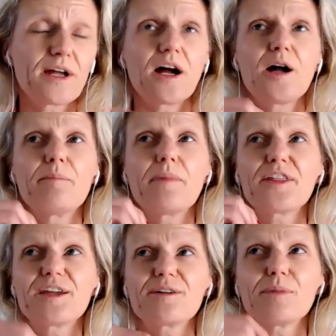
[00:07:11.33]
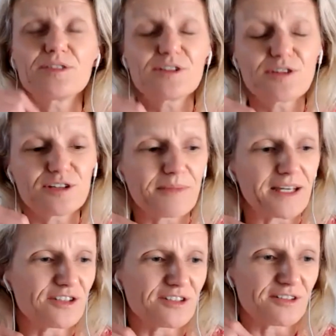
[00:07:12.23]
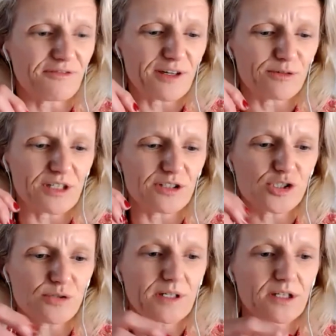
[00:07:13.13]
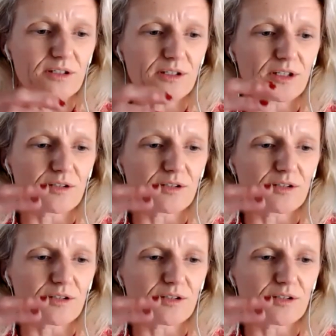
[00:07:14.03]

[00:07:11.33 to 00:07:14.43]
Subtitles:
I think most of those managers felt that during the